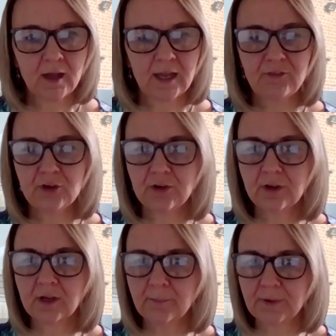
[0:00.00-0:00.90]
If you're
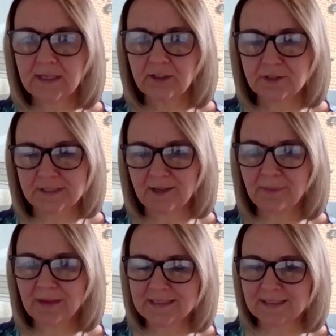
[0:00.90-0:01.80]
a company and you take a
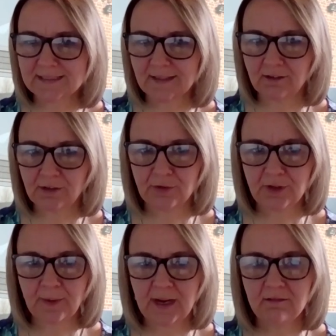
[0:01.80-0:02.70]
basic salary
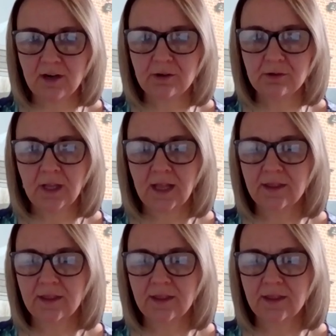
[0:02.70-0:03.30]
through your payroll,